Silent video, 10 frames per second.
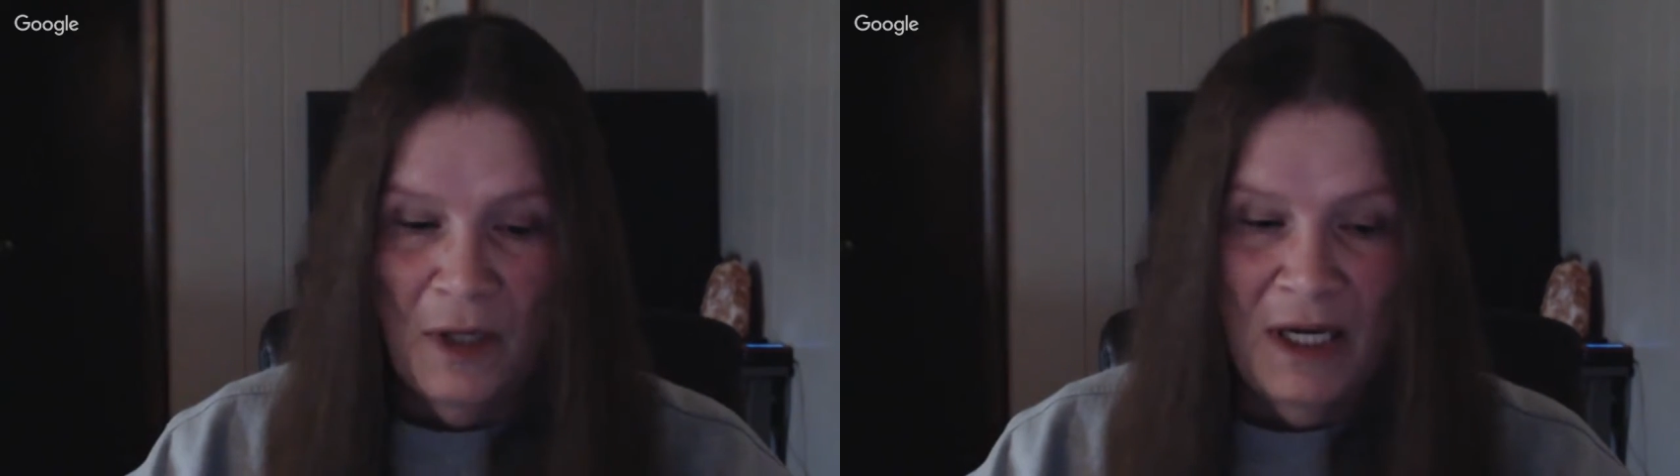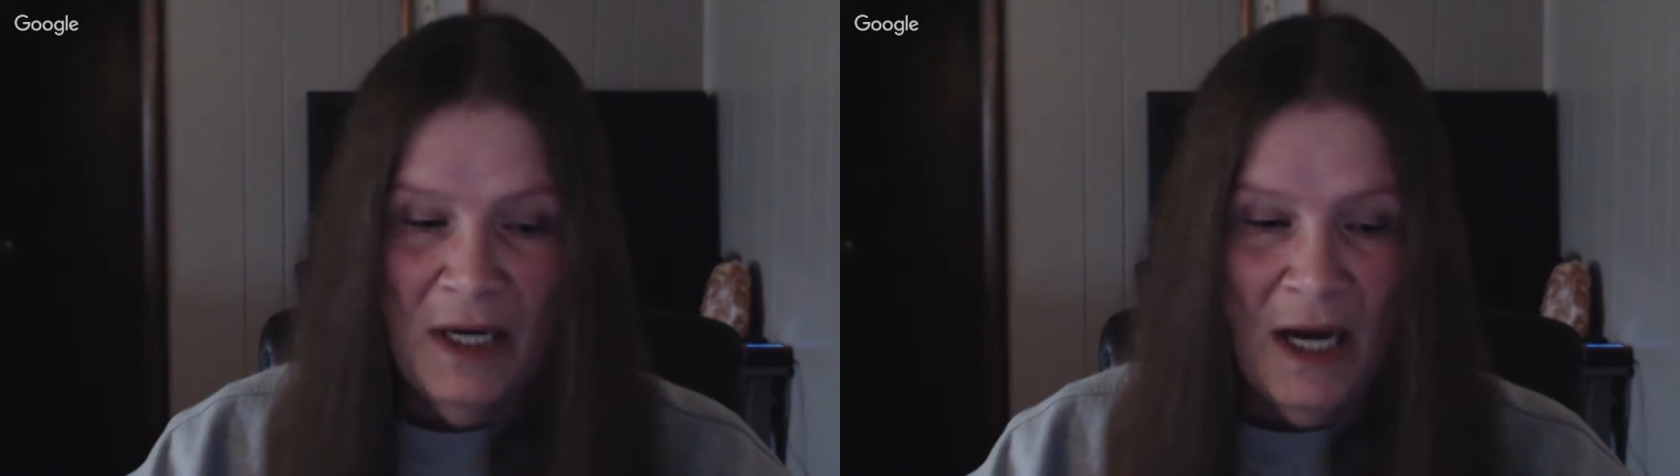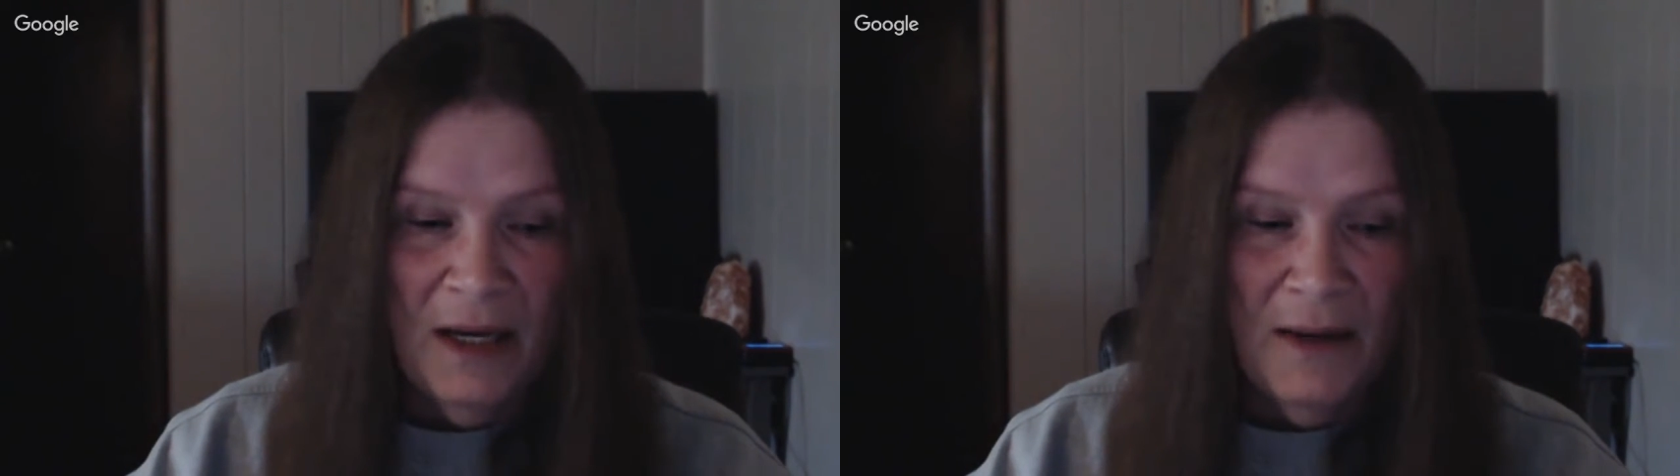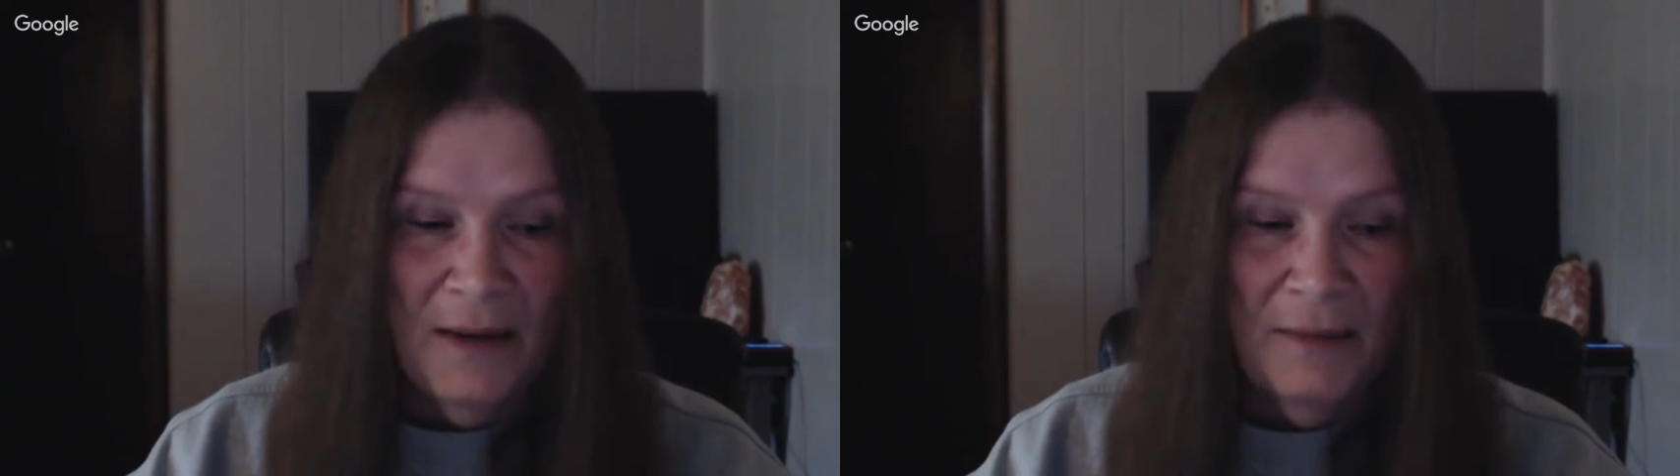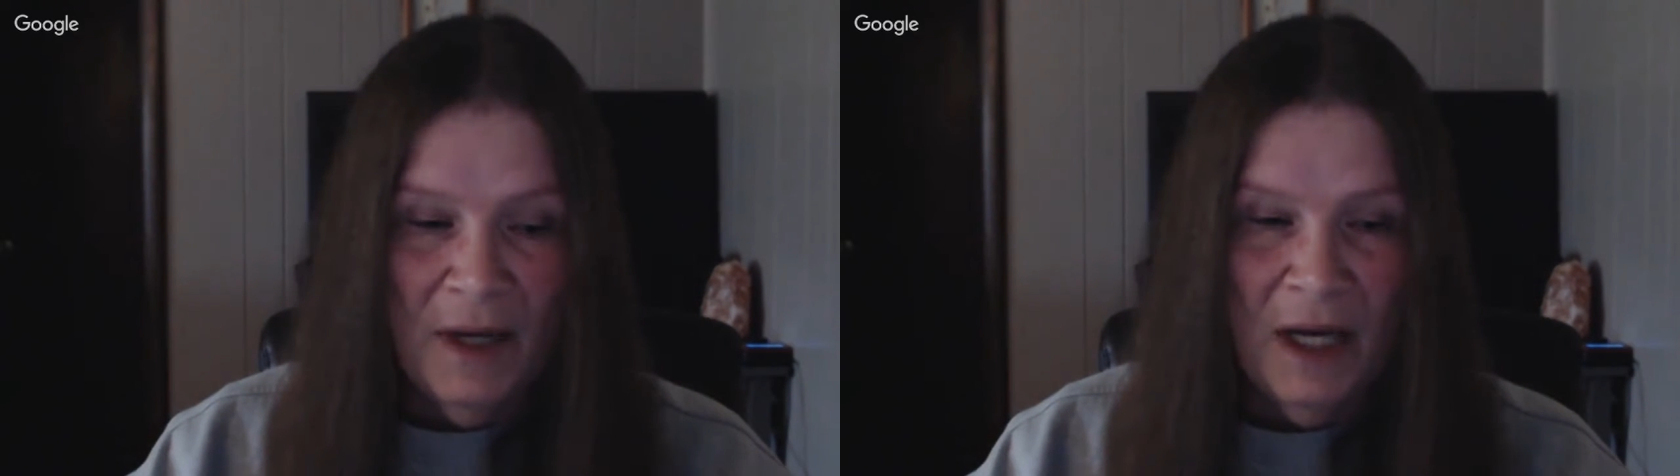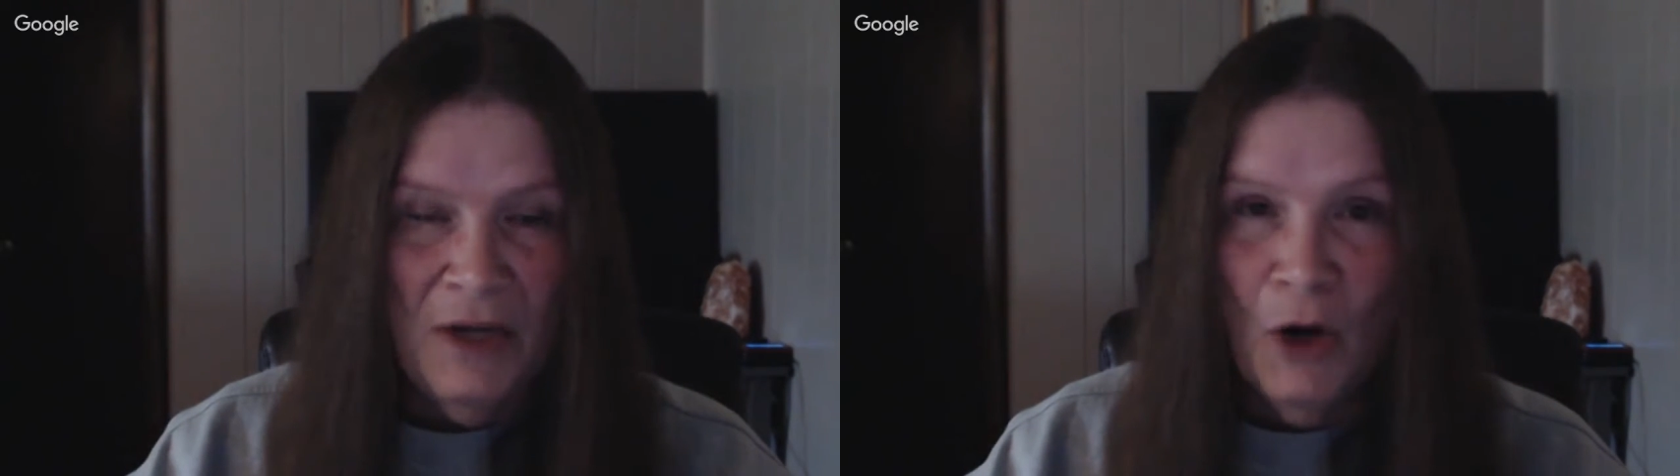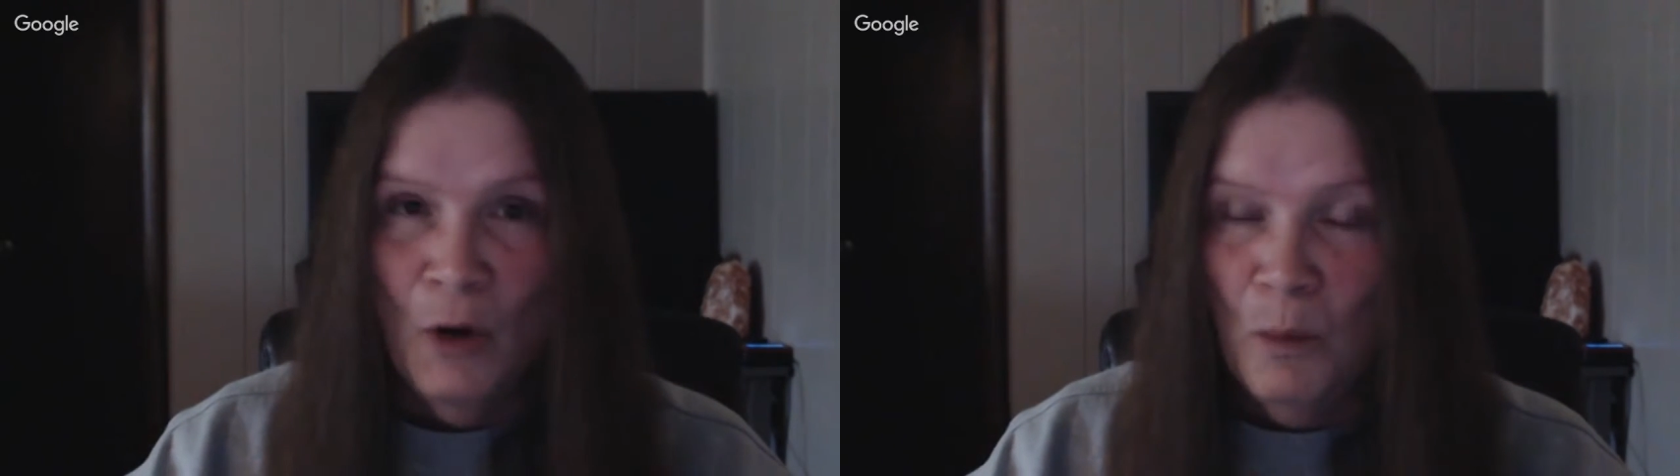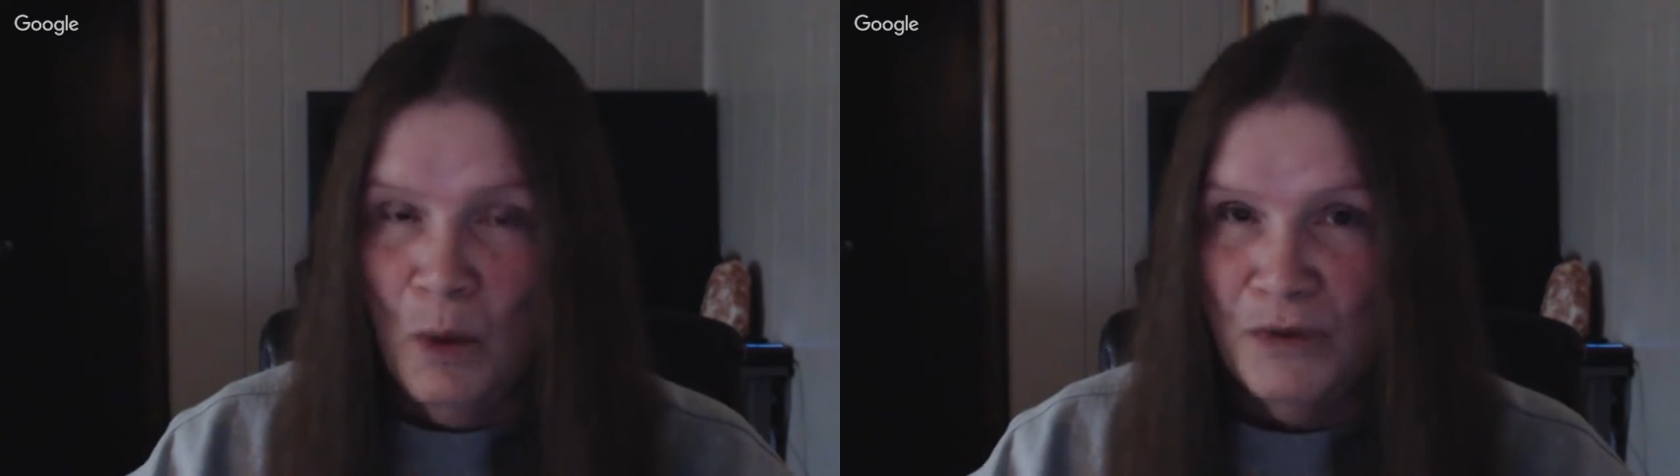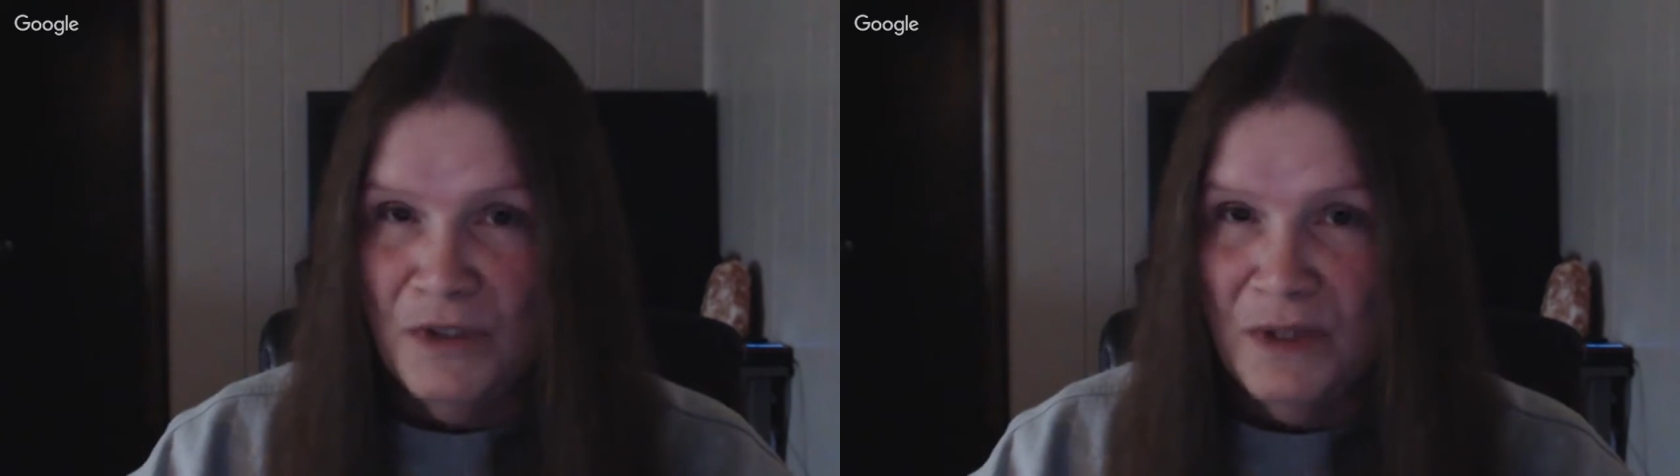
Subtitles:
I know most